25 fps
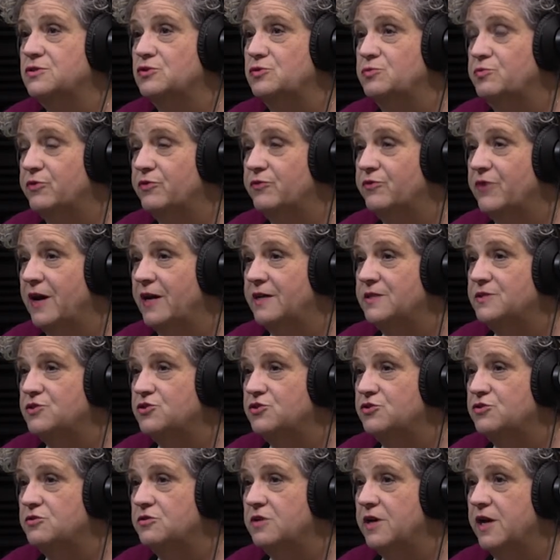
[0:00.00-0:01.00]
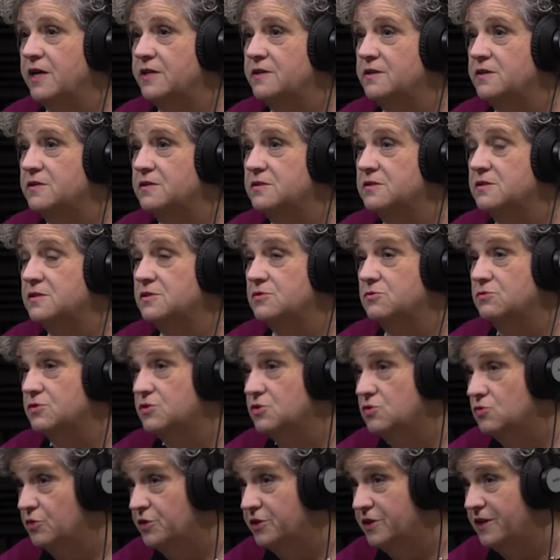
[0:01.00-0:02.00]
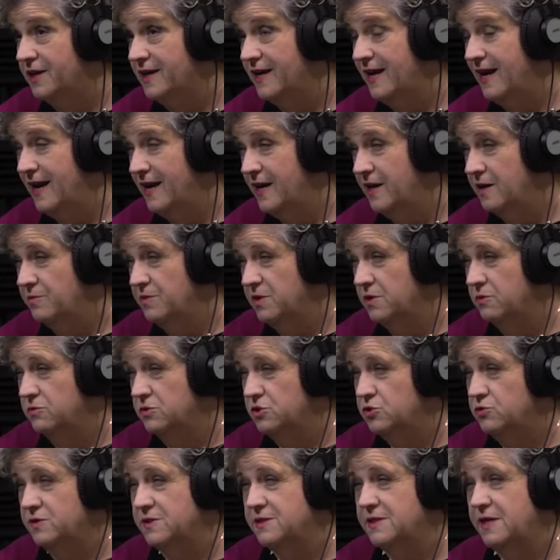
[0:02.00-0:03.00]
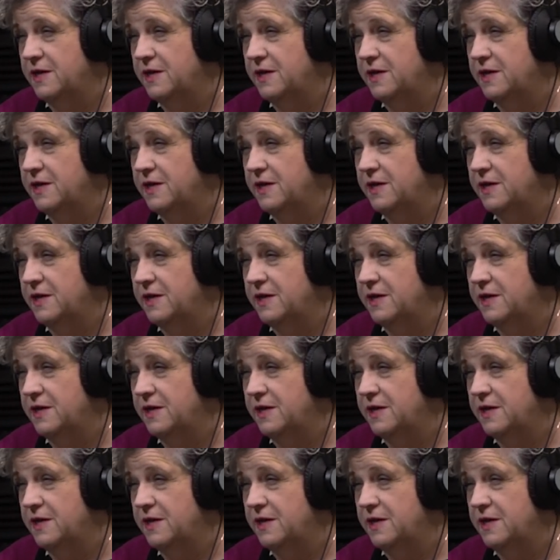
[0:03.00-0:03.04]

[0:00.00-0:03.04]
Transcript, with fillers: supervisor at the school to work academy, which